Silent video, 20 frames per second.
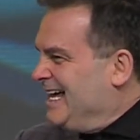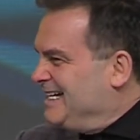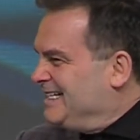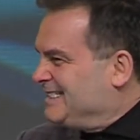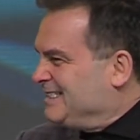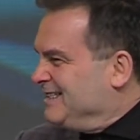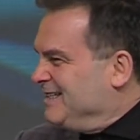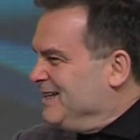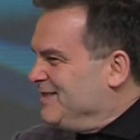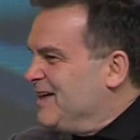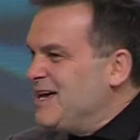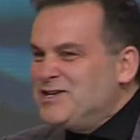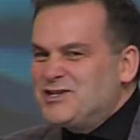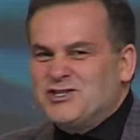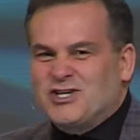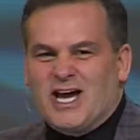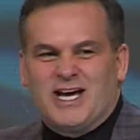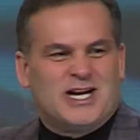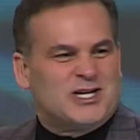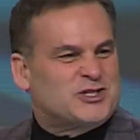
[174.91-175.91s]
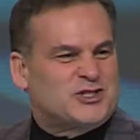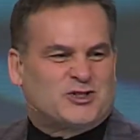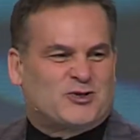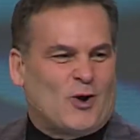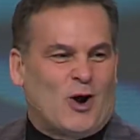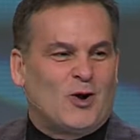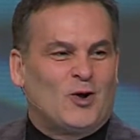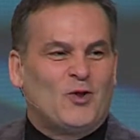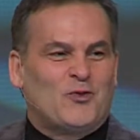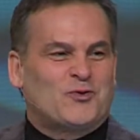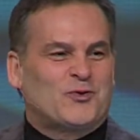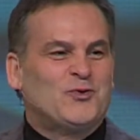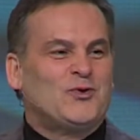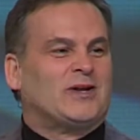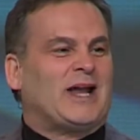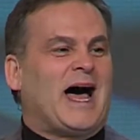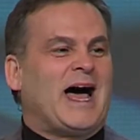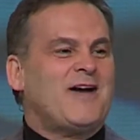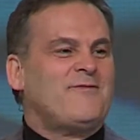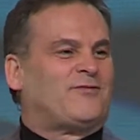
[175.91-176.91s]
and they just kind of struggle
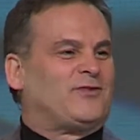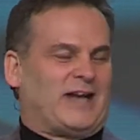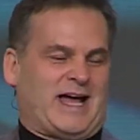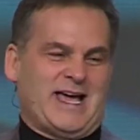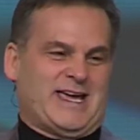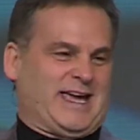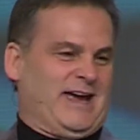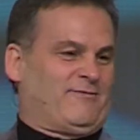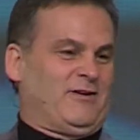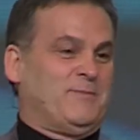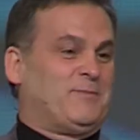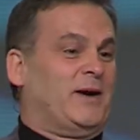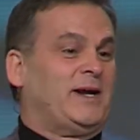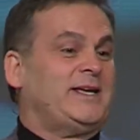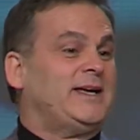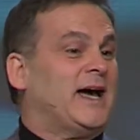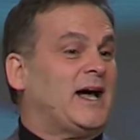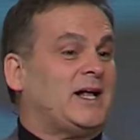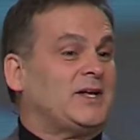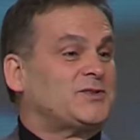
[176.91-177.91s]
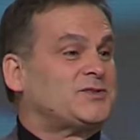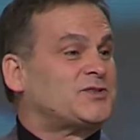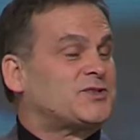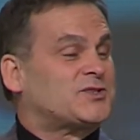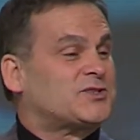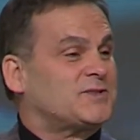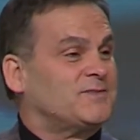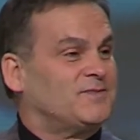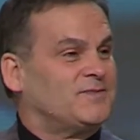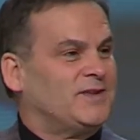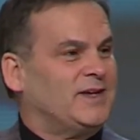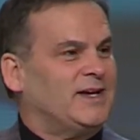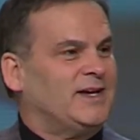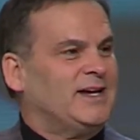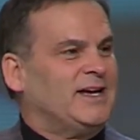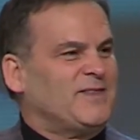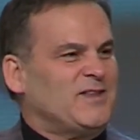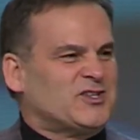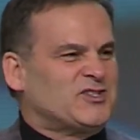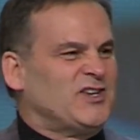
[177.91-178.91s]
through life like everybody else.
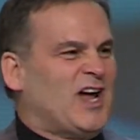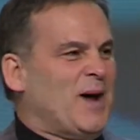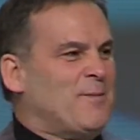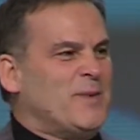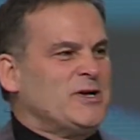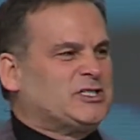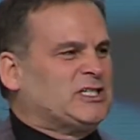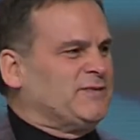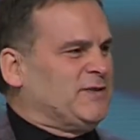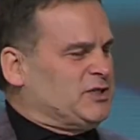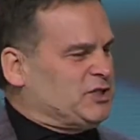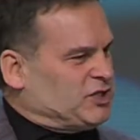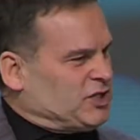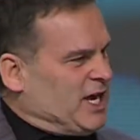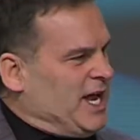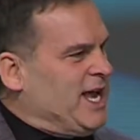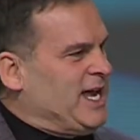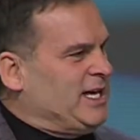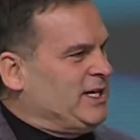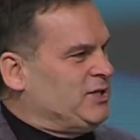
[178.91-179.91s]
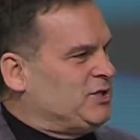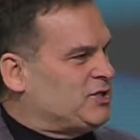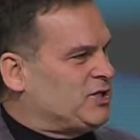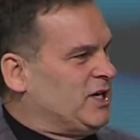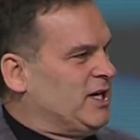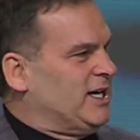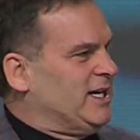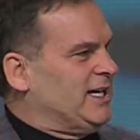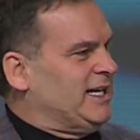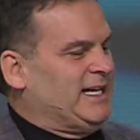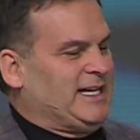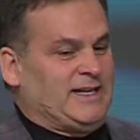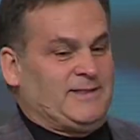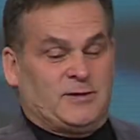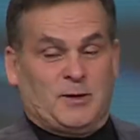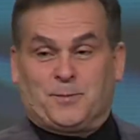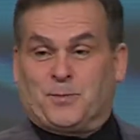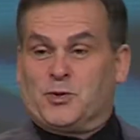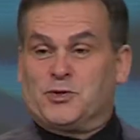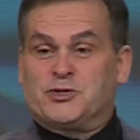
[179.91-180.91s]
There's not much of a change in the